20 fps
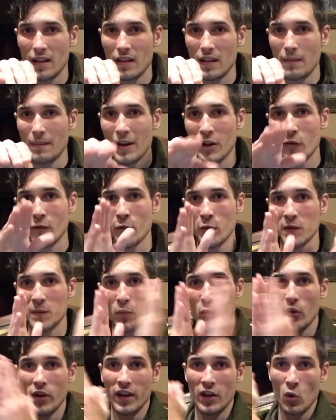The microphone's
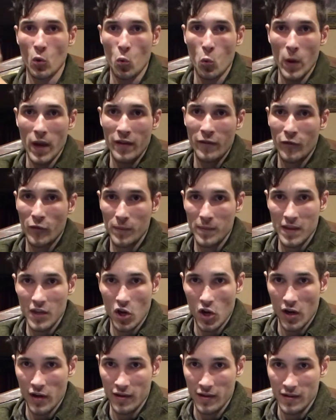pointed away from the
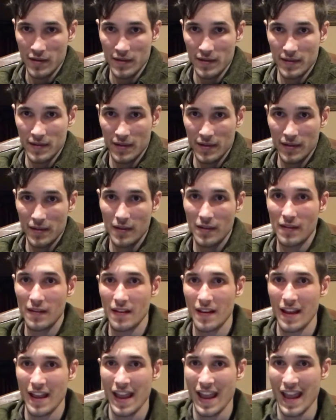audience,
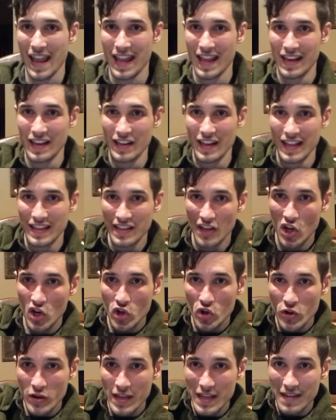and it's
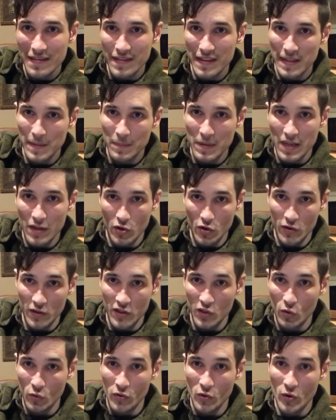underneath the speakers,
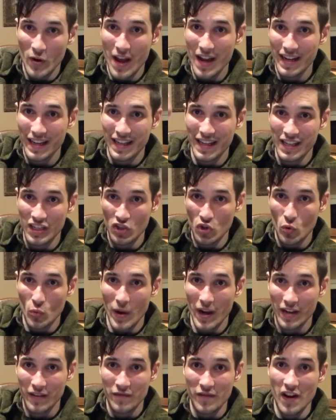so they're not getting
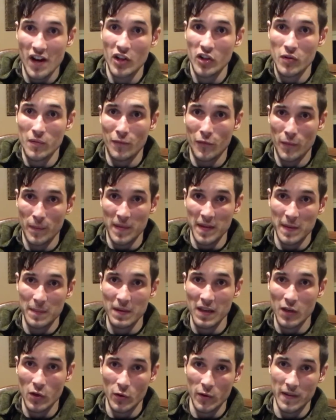direct volume from the
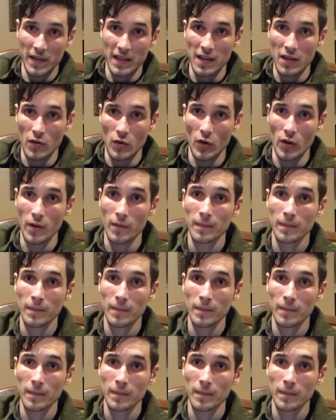speakers either.